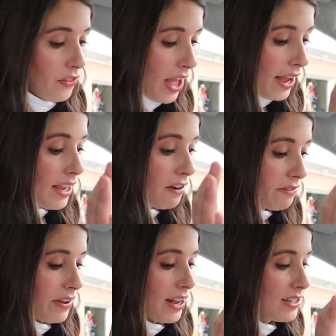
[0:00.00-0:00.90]
They can
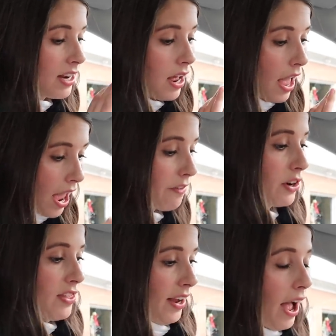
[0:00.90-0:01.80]
fit
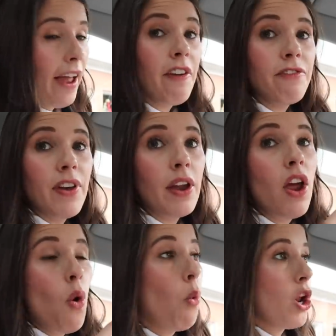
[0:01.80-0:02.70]
everything. I have fit
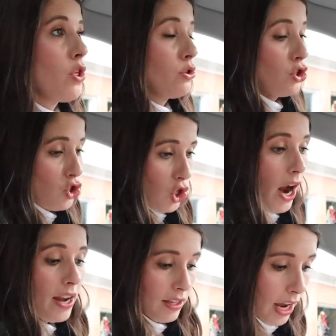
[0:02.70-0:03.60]
one of those
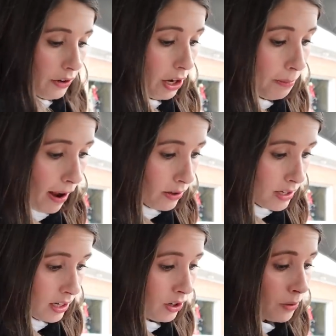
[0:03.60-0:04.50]
giant Gatorade
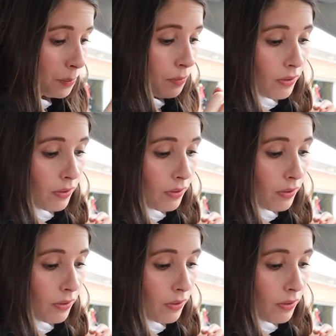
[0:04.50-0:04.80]
bottles in here.